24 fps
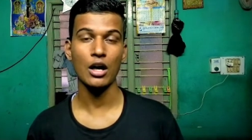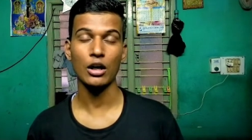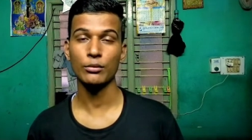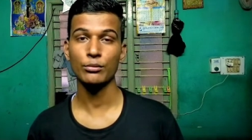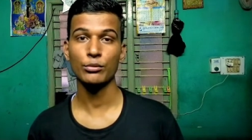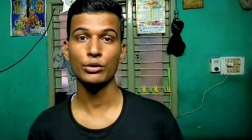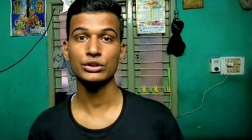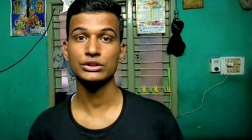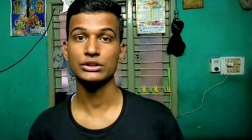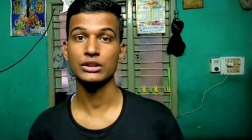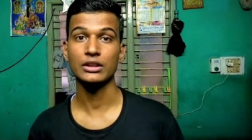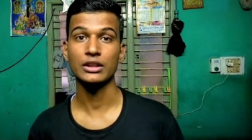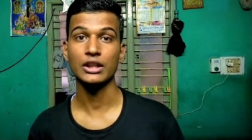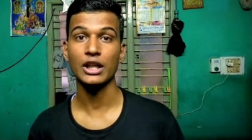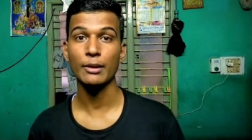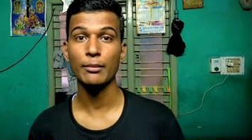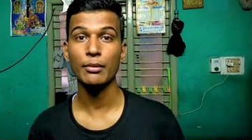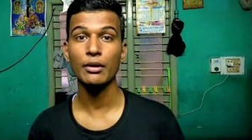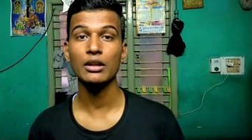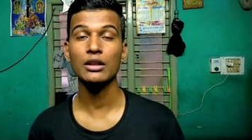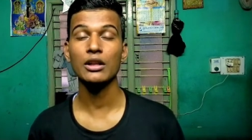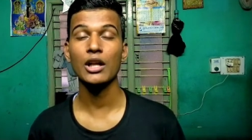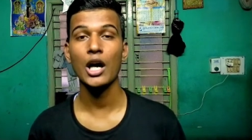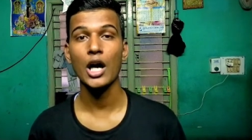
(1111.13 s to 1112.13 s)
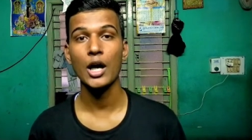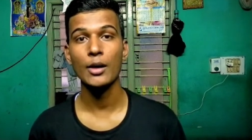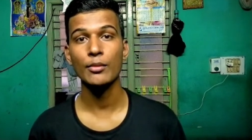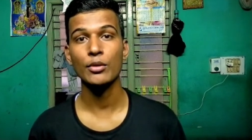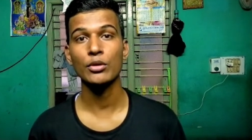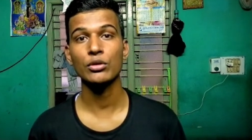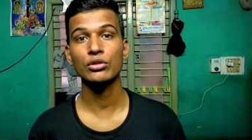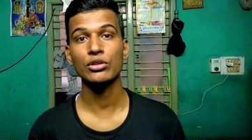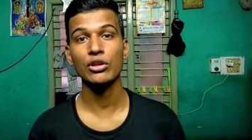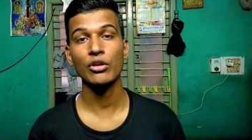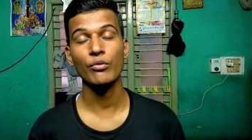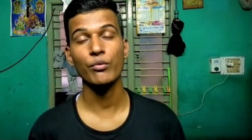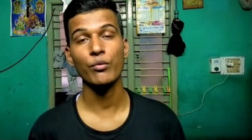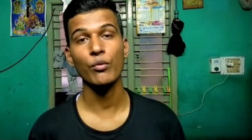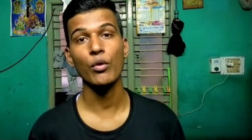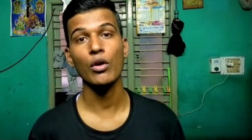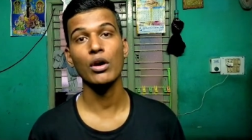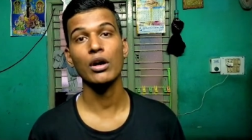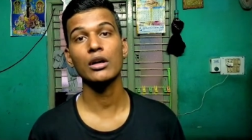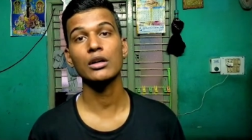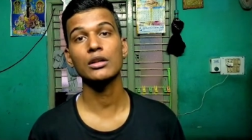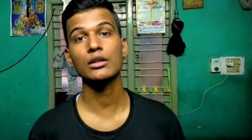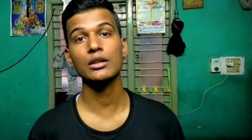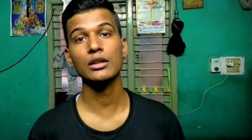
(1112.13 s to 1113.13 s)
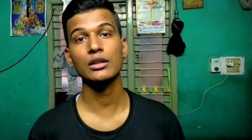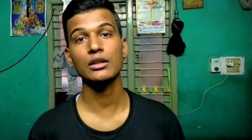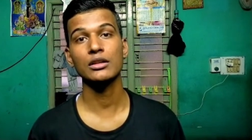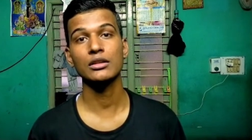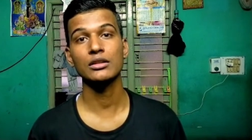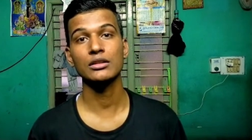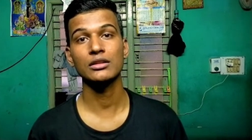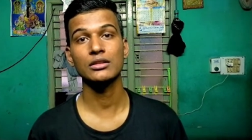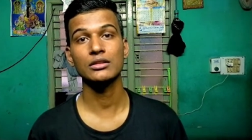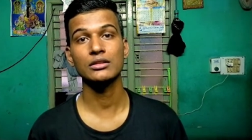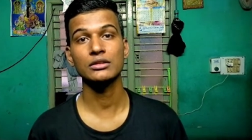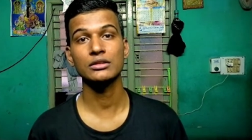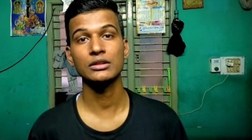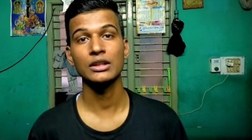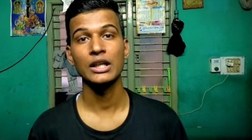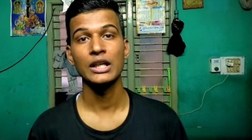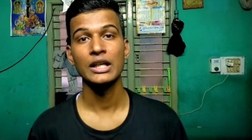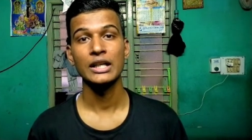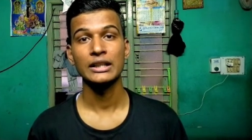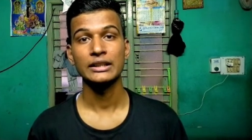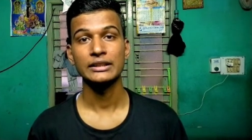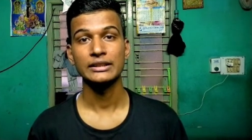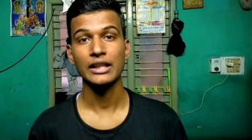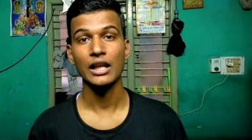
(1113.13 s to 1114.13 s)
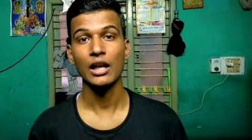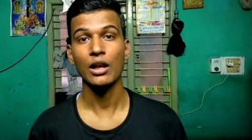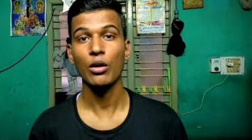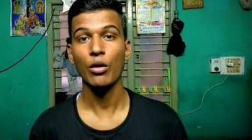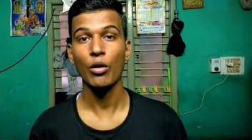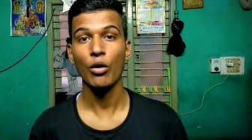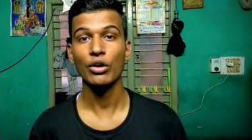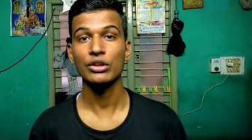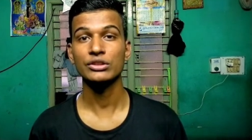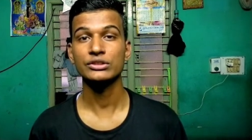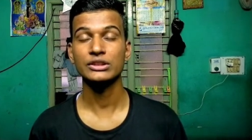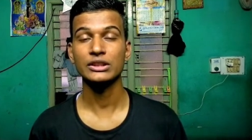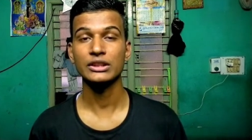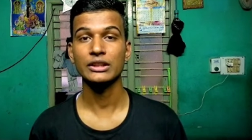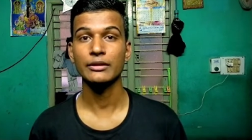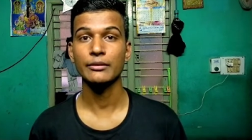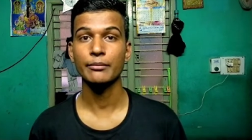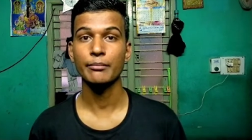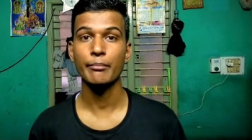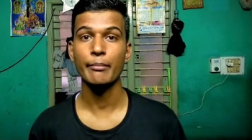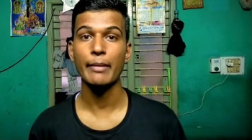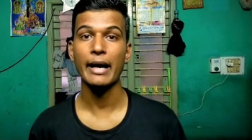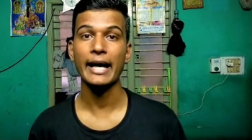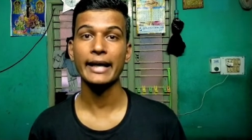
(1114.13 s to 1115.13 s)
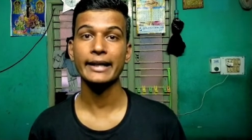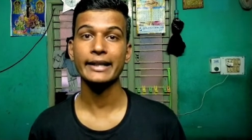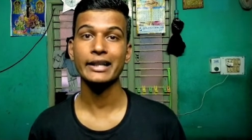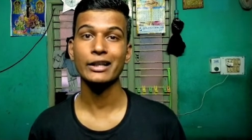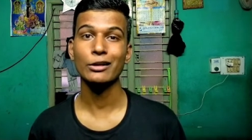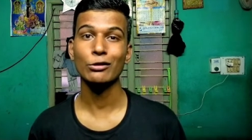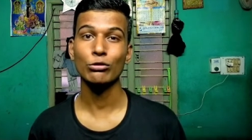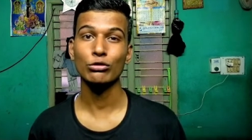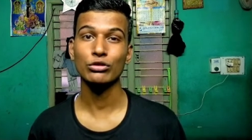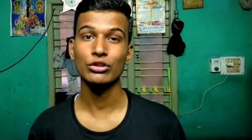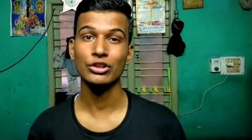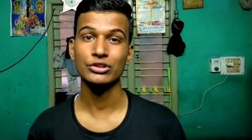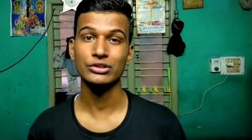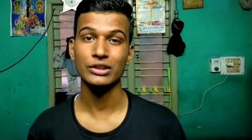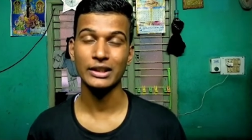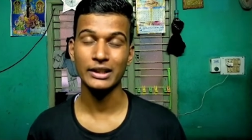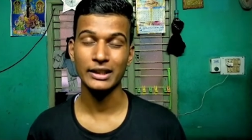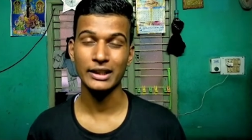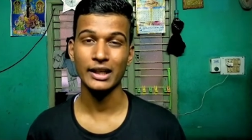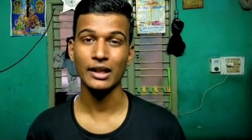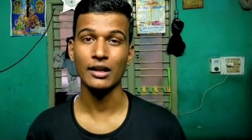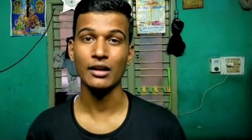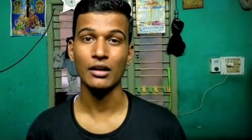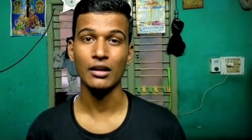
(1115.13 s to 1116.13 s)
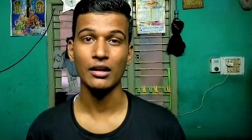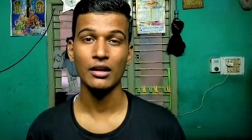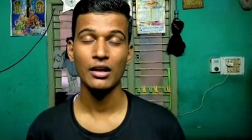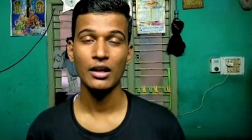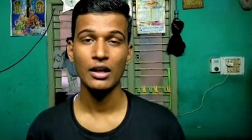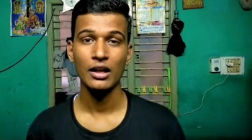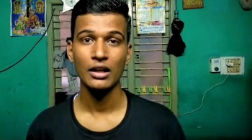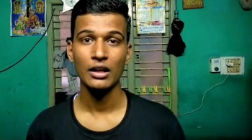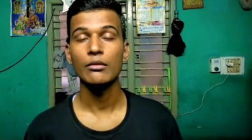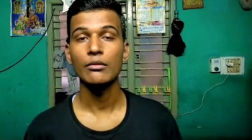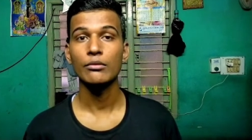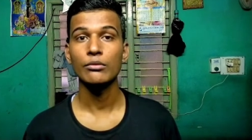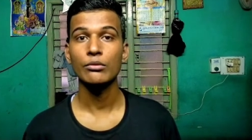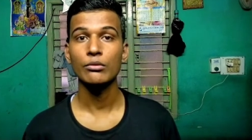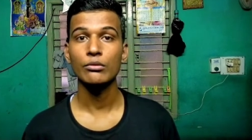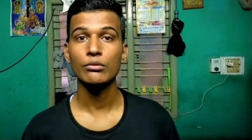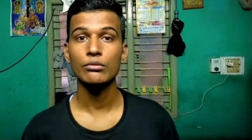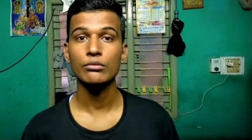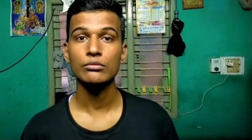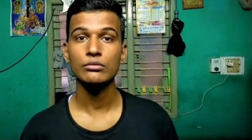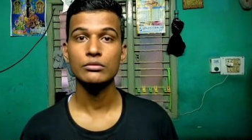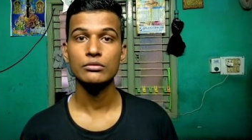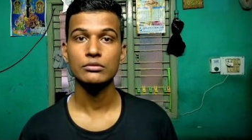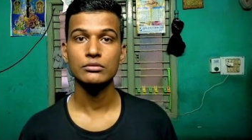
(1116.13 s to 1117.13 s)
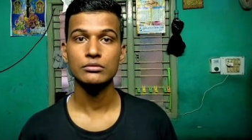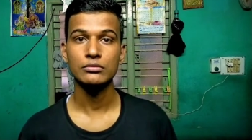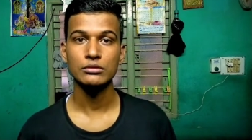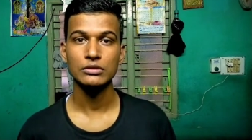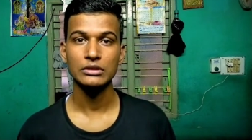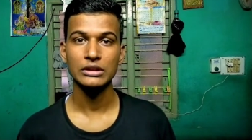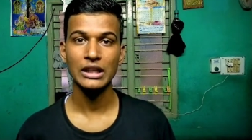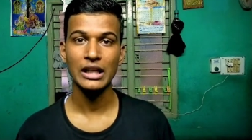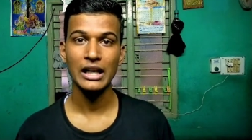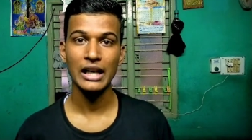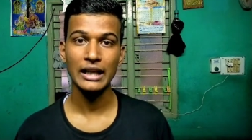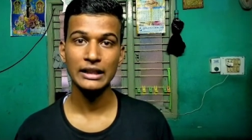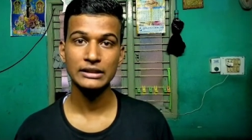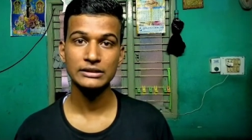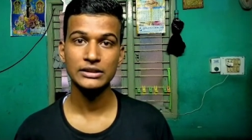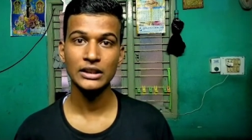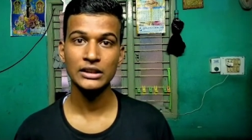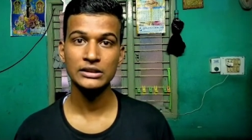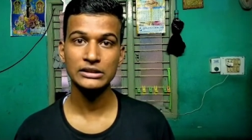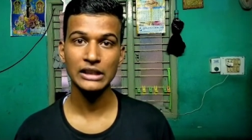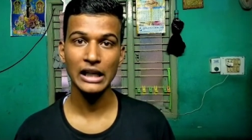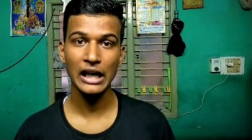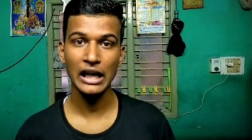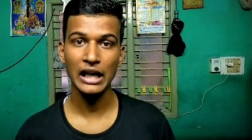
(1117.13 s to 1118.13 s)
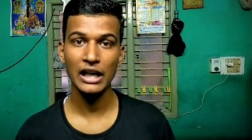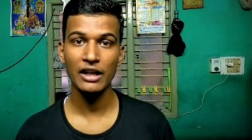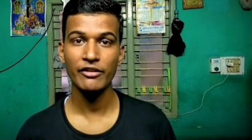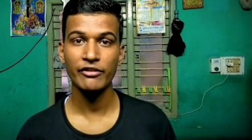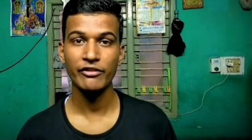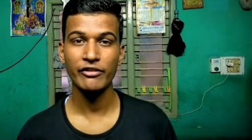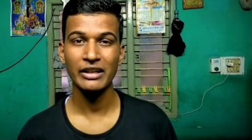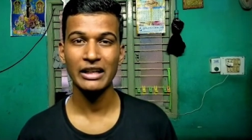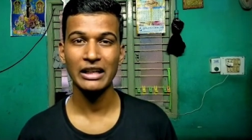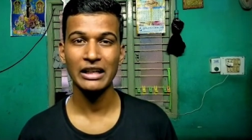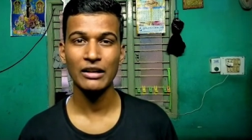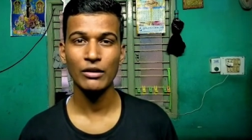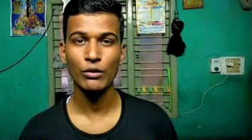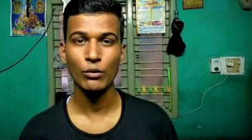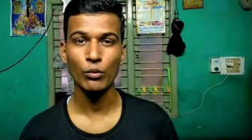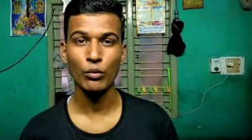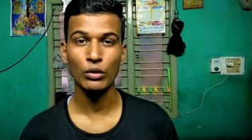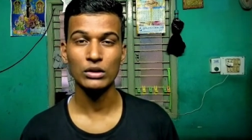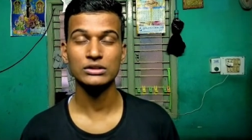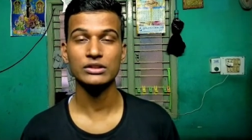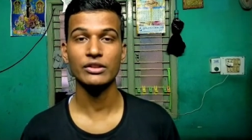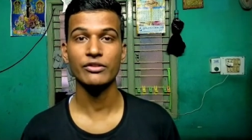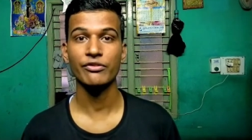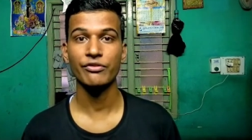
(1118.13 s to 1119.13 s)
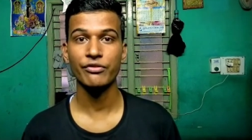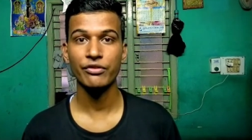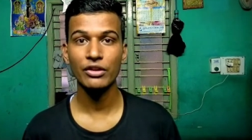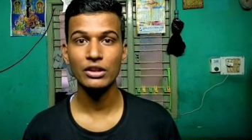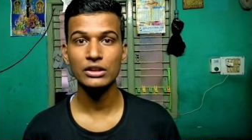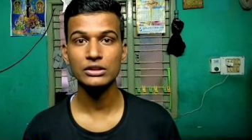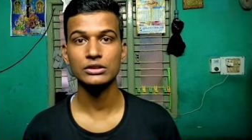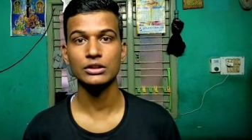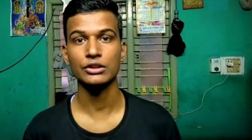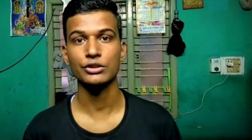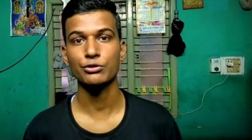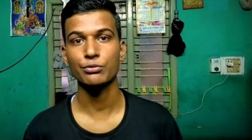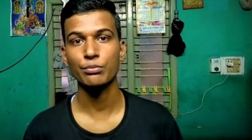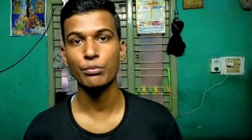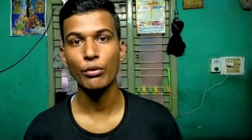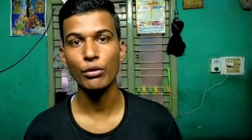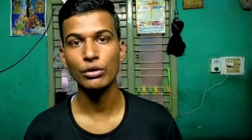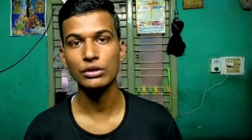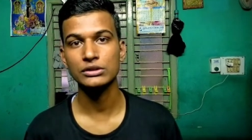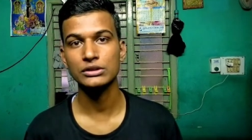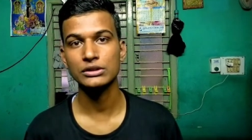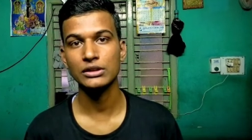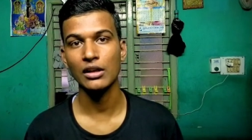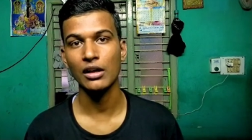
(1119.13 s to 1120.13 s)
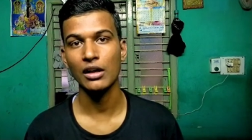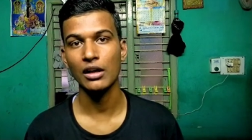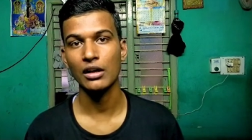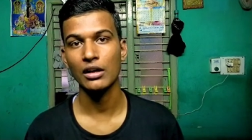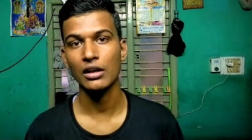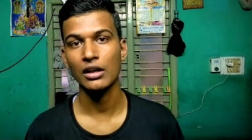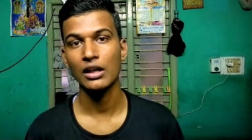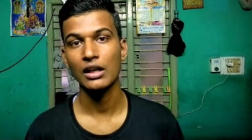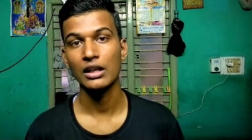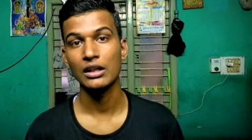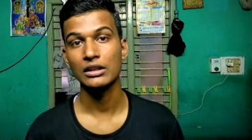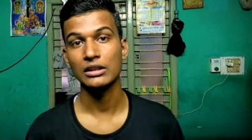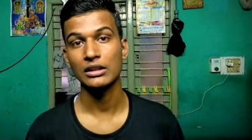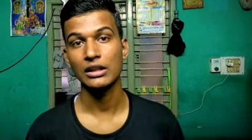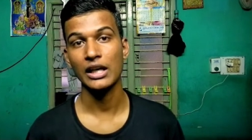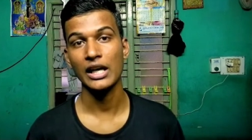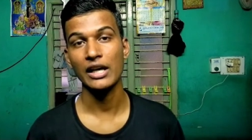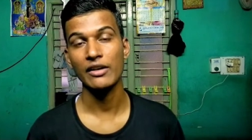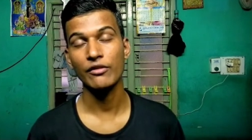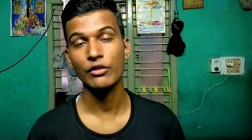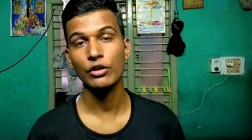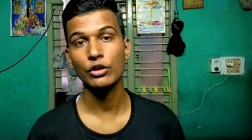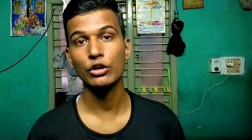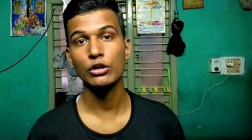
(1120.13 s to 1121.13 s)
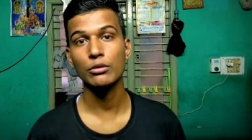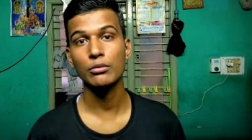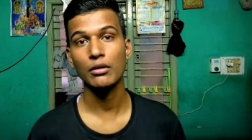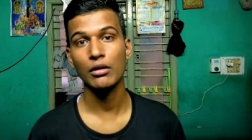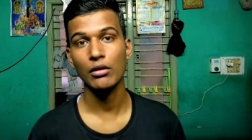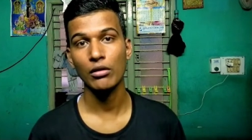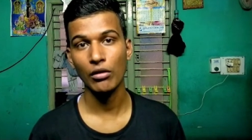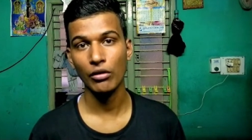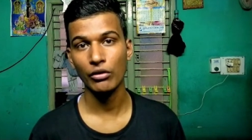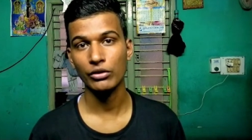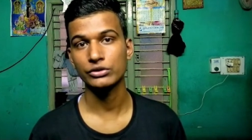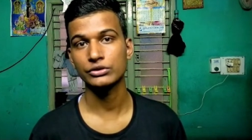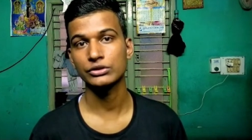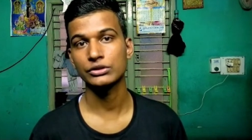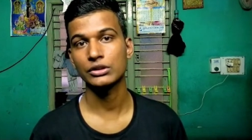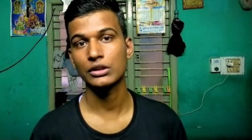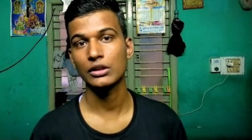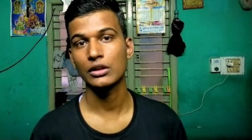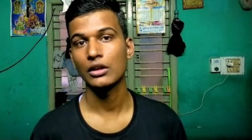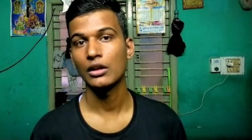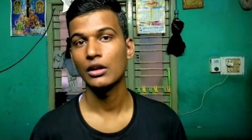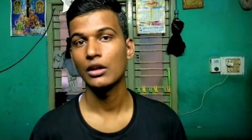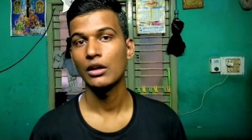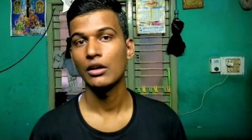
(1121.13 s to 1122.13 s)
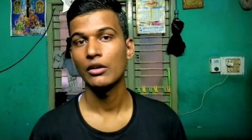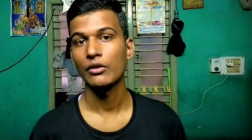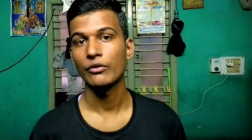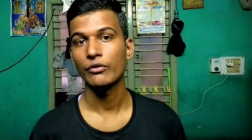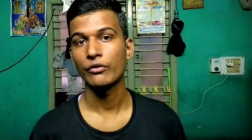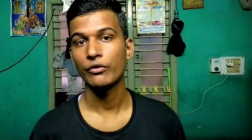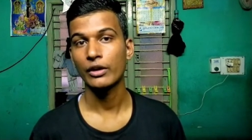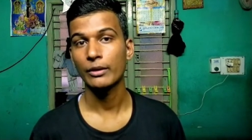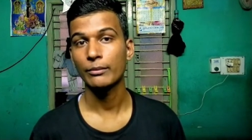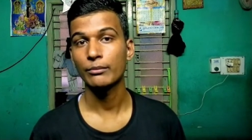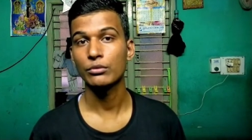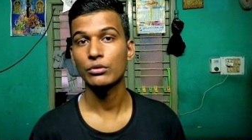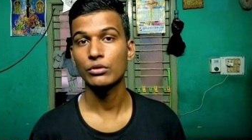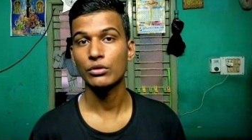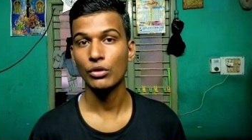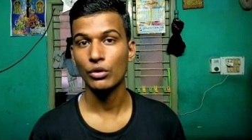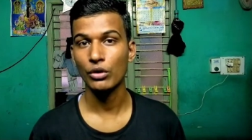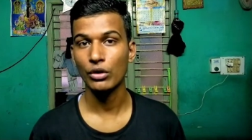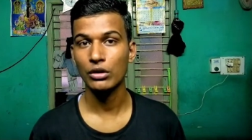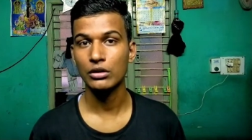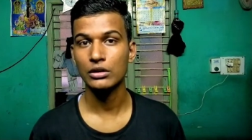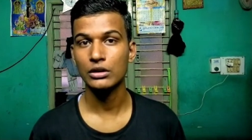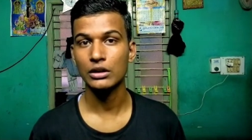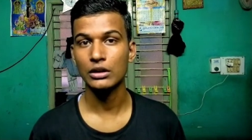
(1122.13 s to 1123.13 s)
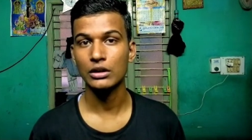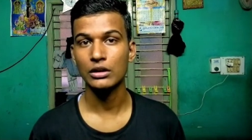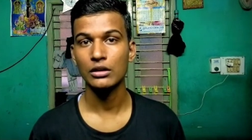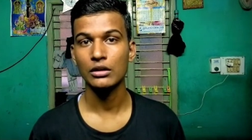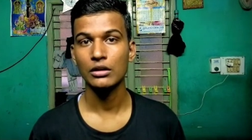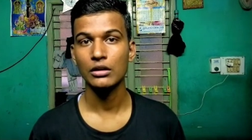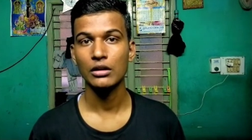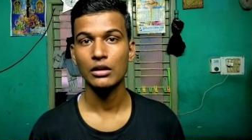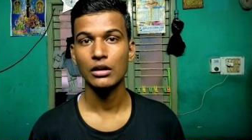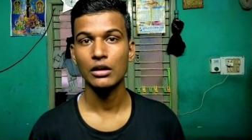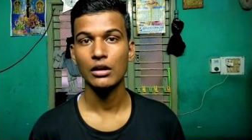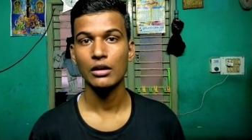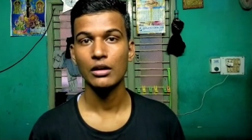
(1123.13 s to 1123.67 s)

almost double the amount of what uh, they launched in back in two thousand ten. The Lexus L F A was the first sports car ever to be launched from Toyota,